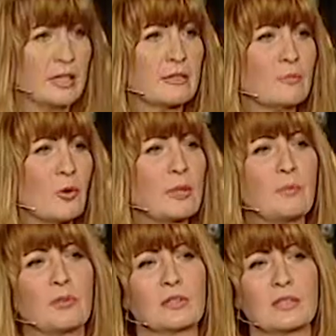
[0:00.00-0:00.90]
is more
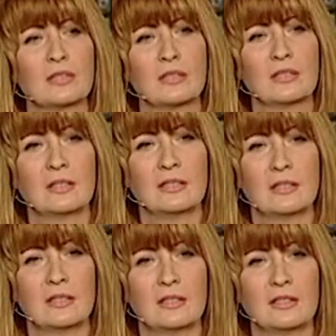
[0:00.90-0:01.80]
important.
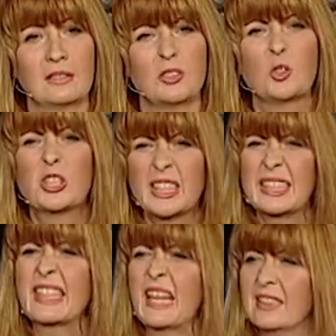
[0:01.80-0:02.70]
So she
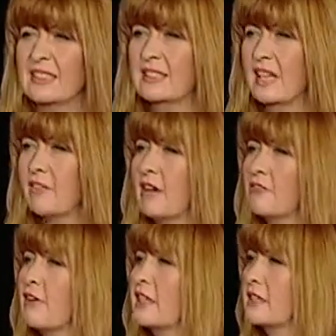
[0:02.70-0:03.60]
sensed how I
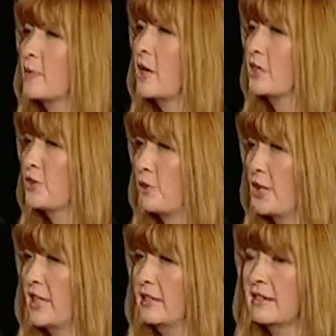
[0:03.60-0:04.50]
felt about her,
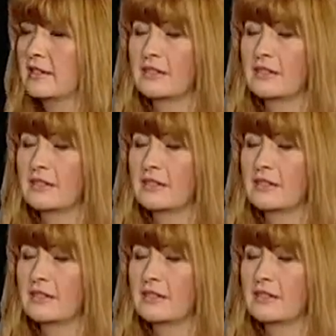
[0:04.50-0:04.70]
and